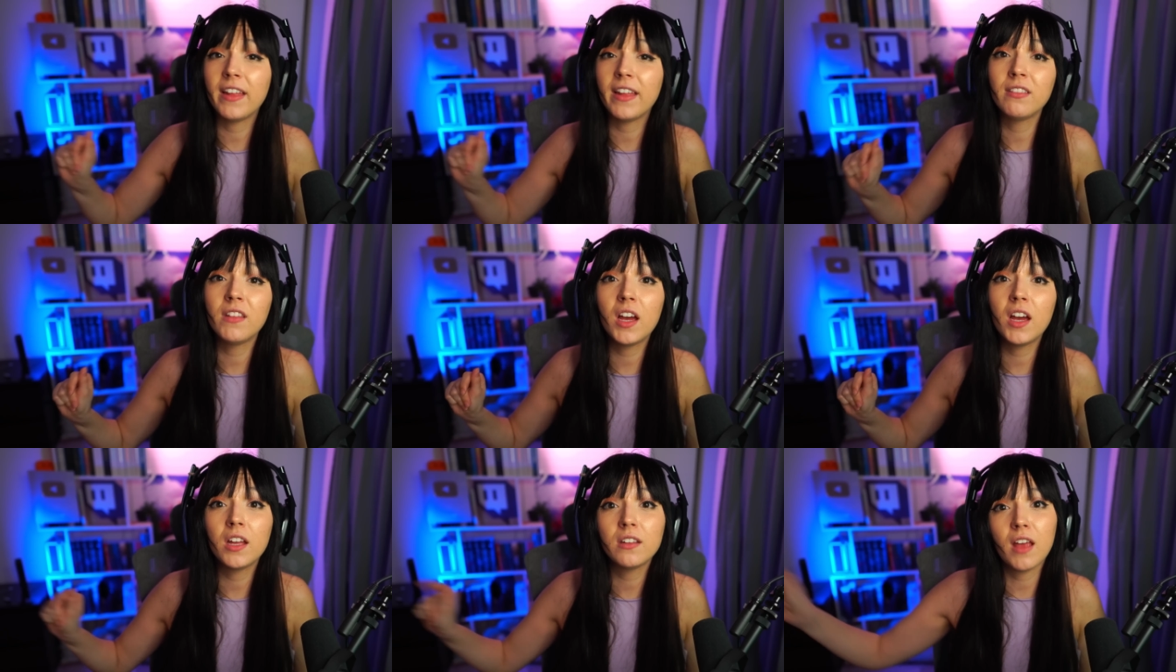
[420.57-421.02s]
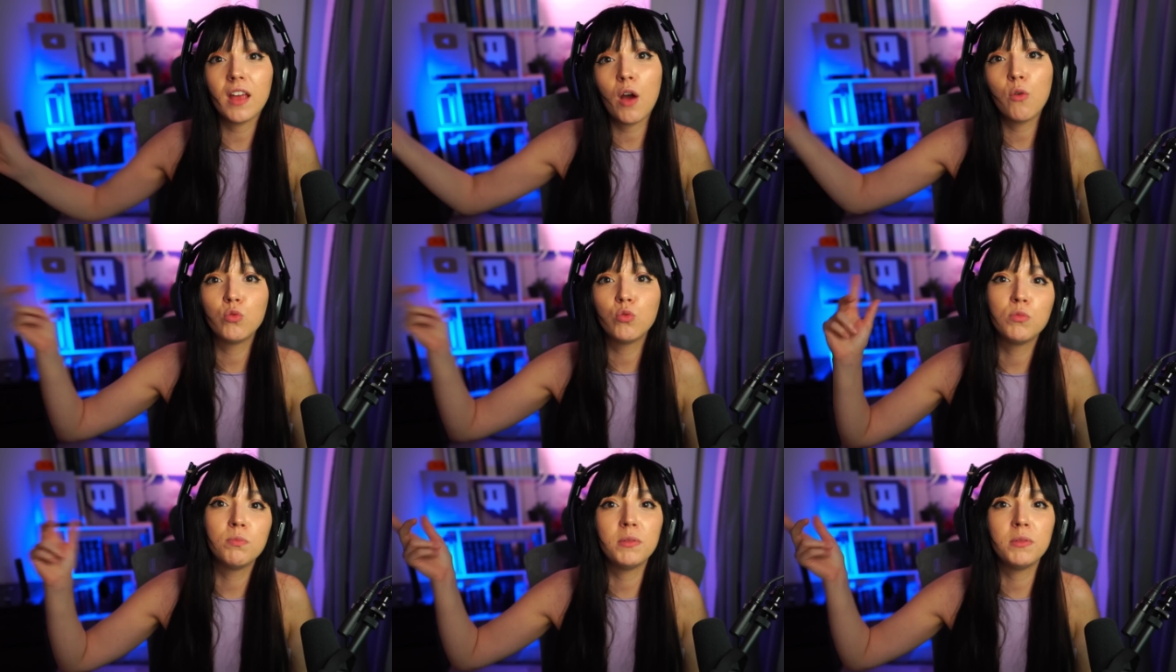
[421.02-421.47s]
that i
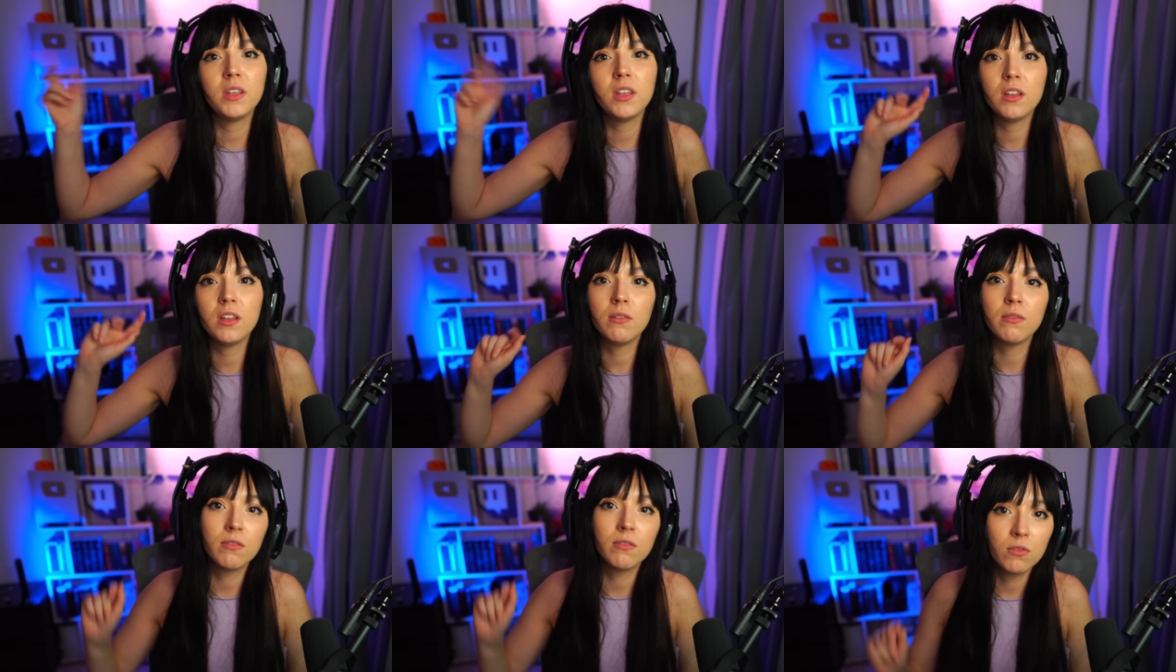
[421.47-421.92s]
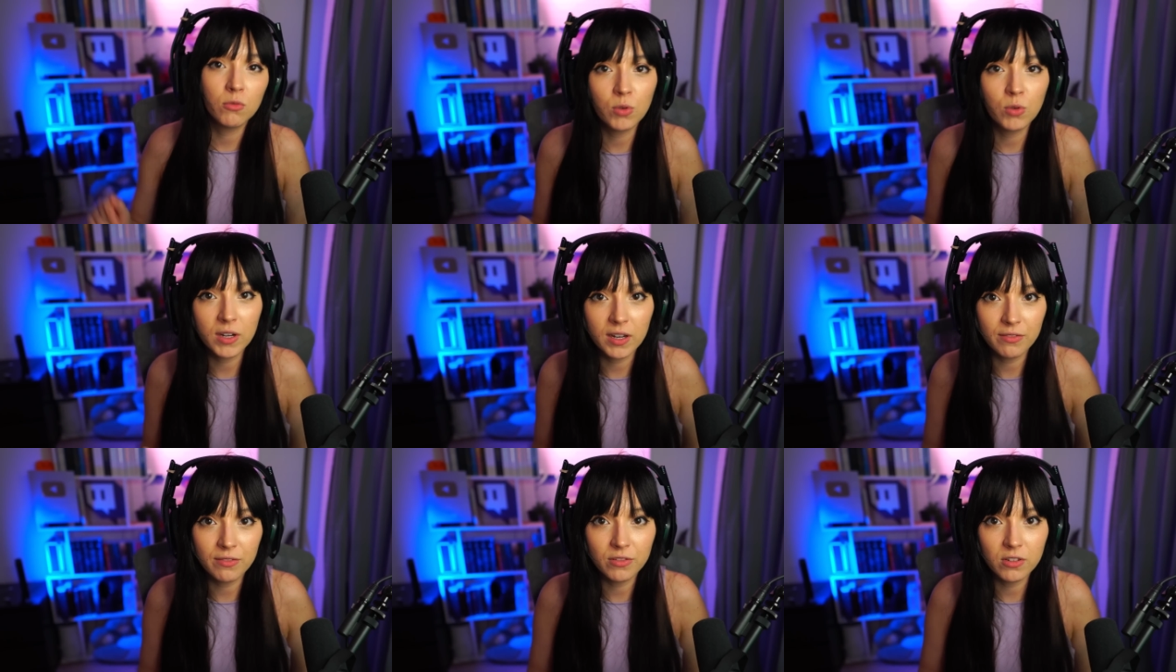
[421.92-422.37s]
would be
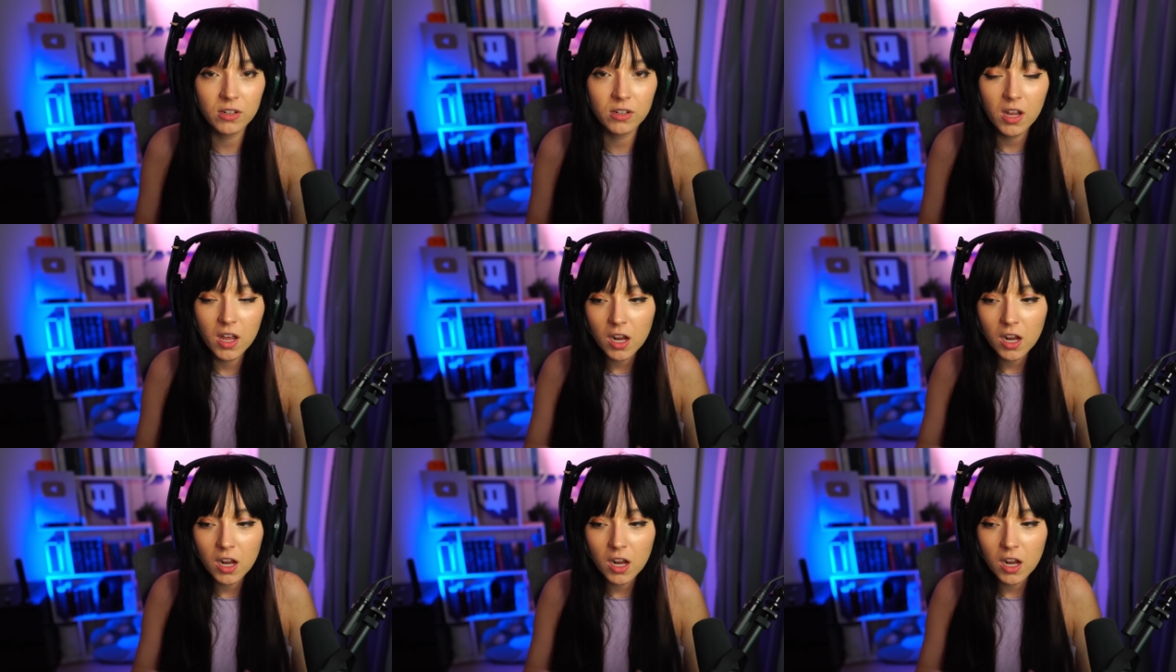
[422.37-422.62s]
whatever